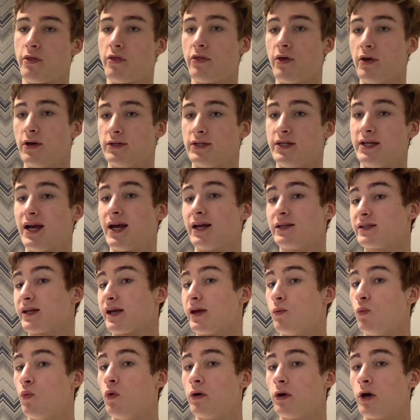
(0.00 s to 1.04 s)
30 has a
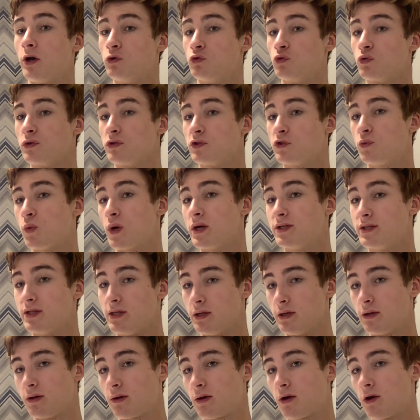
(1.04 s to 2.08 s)

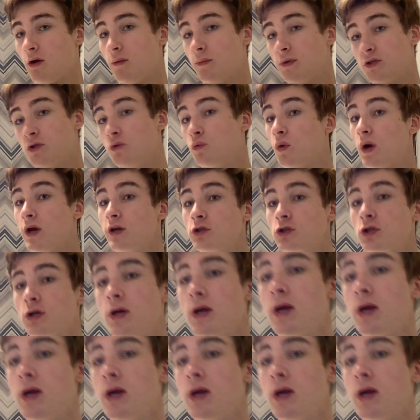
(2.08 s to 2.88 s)
120km range.